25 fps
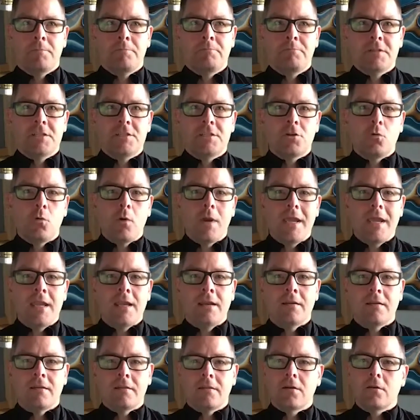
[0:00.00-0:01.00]

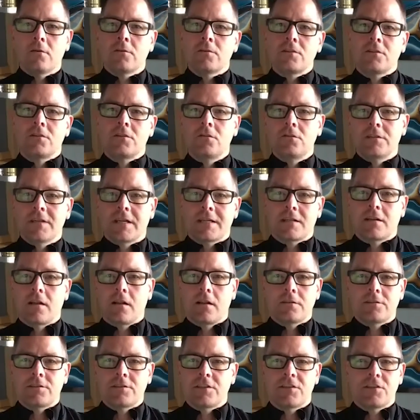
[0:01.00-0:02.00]
between those two
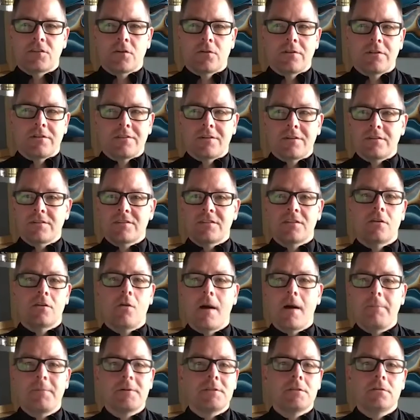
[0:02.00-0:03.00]
technologies so that there's no
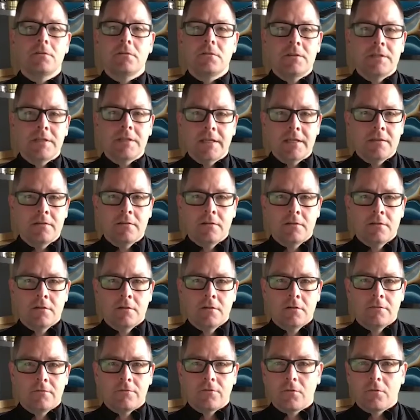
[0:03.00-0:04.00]
opportunity
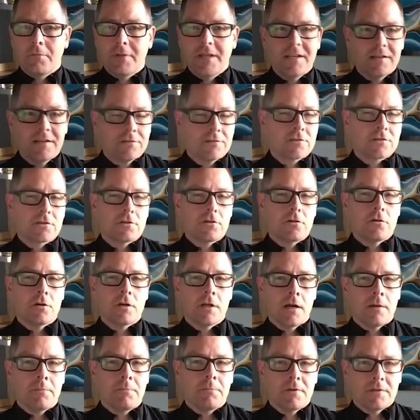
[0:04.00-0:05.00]
for me to screw it
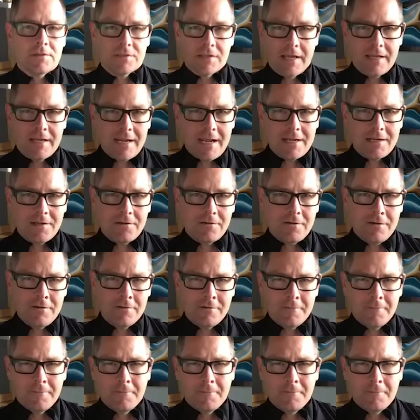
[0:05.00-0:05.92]
up. Is that accurate?